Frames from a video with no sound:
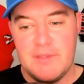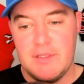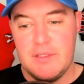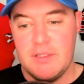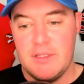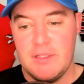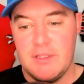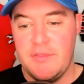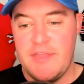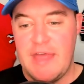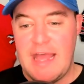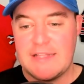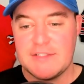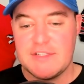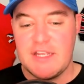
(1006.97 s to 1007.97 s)
you know,
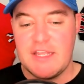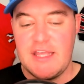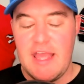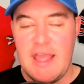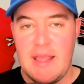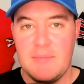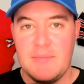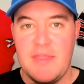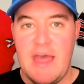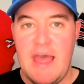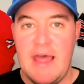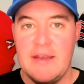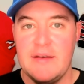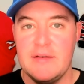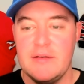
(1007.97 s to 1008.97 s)
that's a game
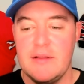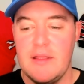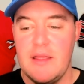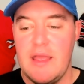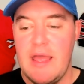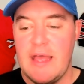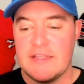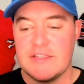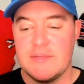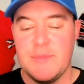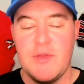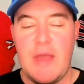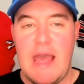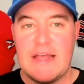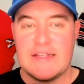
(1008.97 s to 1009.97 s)
that S M
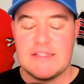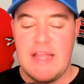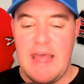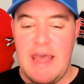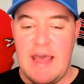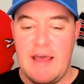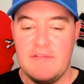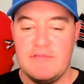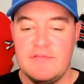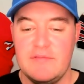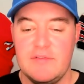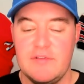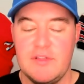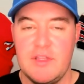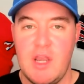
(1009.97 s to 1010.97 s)
U has to have.
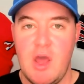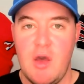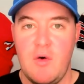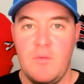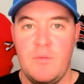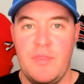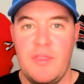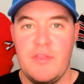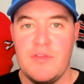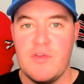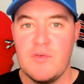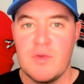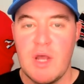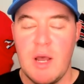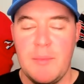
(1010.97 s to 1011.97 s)
You know, you
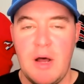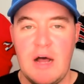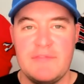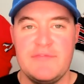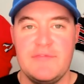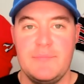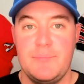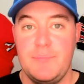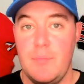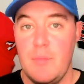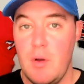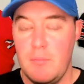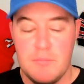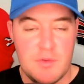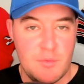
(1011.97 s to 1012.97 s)
come off,
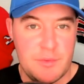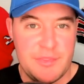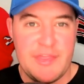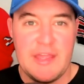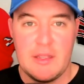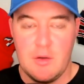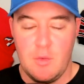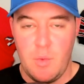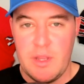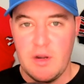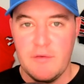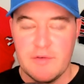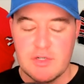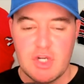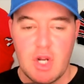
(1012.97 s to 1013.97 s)
you would think, a win
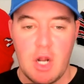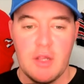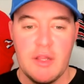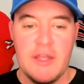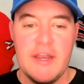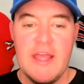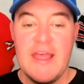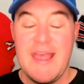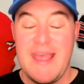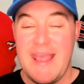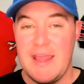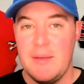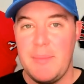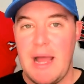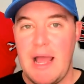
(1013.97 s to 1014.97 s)
over Charlotte
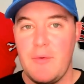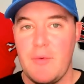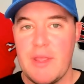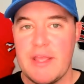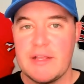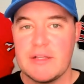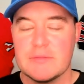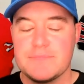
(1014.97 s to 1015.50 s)
and a bye week,